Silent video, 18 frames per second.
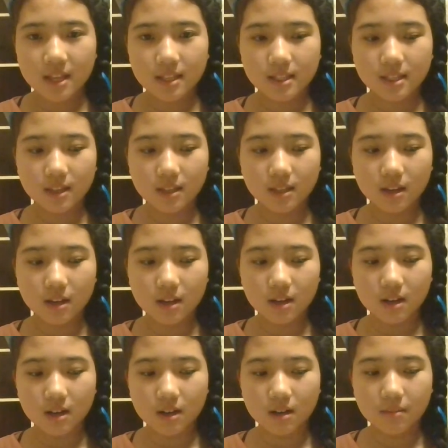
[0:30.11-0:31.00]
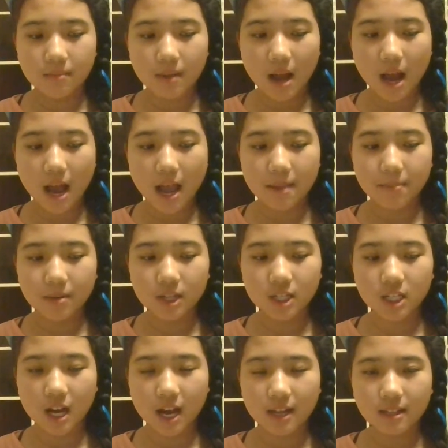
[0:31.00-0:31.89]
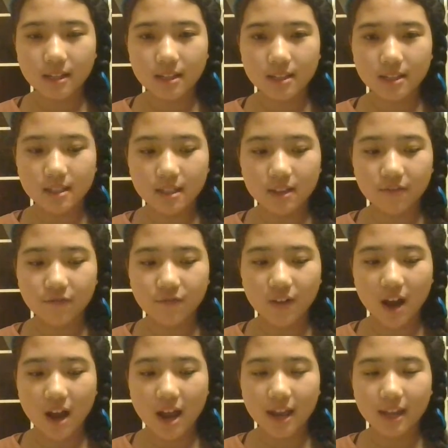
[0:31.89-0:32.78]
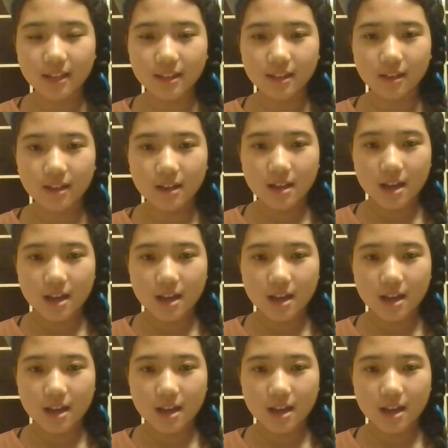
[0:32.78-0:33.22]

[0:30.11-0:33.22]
The term hypergiant is defined